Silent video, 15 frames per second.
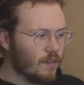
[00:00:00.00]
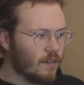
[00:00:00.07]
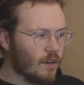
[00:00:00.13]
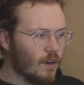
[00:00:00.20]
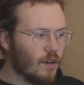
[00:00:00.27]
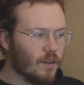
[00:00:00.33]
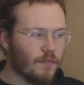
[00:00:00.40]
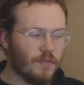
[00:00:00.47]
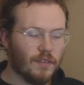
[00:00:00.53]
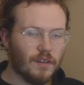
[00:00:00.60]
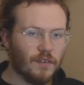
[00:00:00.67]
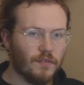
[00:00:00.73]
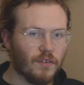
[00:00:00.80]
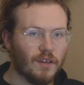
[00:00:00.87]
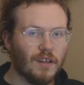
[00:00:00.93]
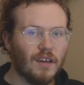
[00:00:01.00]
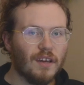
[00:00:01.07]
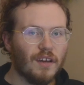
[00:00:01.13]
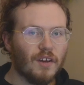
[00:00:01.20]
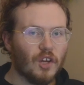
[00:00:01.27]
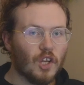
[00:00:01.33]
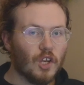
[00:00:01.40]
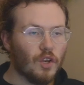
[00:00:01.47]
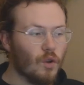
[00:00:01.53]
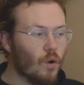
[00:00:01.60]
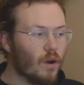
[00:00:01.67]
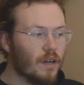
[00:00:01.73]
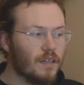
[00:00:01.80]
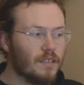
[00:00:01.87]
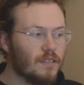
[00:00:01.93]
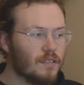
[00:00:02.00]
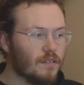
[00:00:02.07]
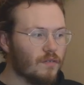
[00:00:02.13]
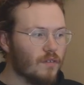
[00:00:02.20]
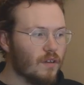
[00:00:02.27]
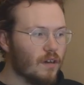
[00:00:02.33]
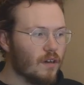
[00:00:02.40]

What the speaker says: all of the different noise and